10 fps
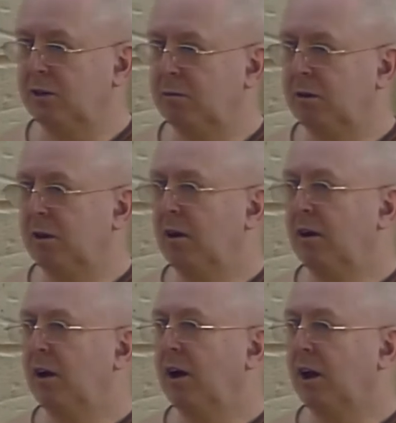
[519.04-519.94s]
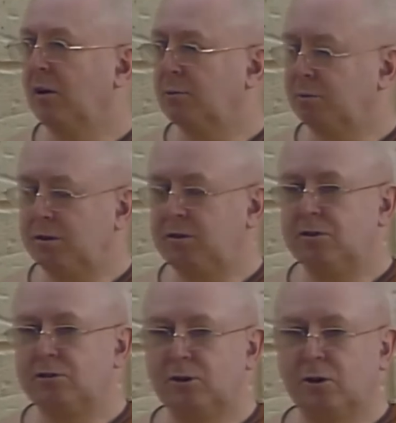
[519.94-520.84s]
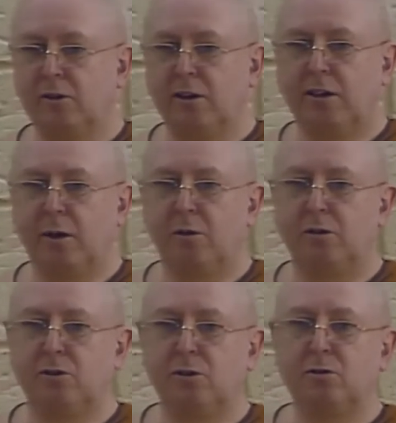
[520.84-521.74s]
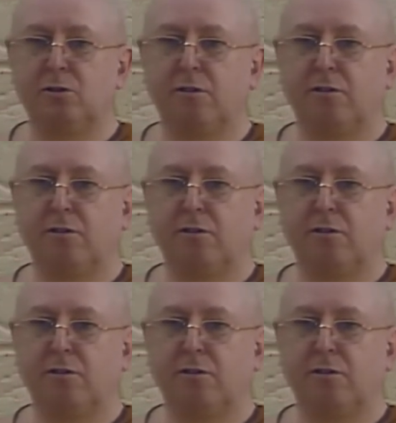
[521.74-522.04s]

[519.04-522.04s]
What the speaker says: them. And I was pretty sure that they would use them